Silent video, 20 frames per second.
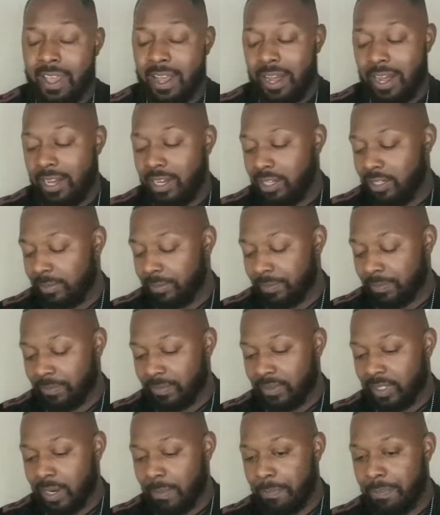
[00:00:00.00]

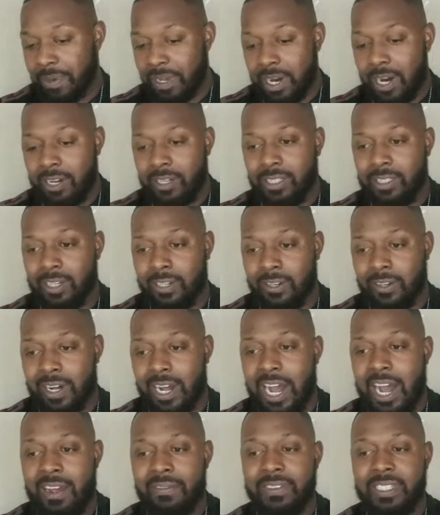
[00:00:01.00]
but also,
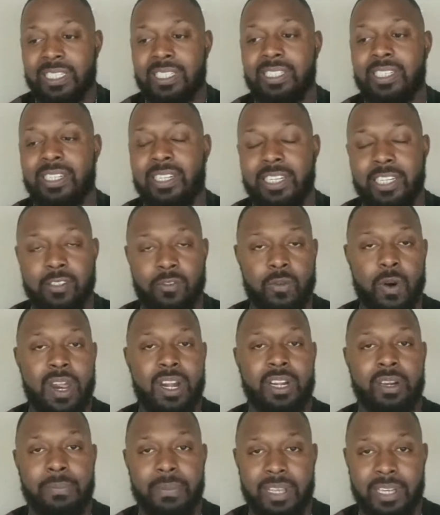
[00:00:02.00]
obviously, his
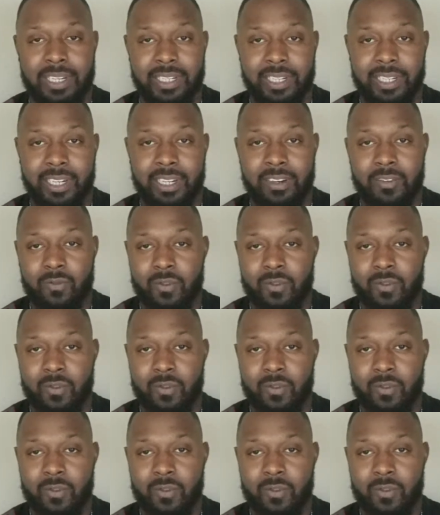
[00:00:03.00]
running ability.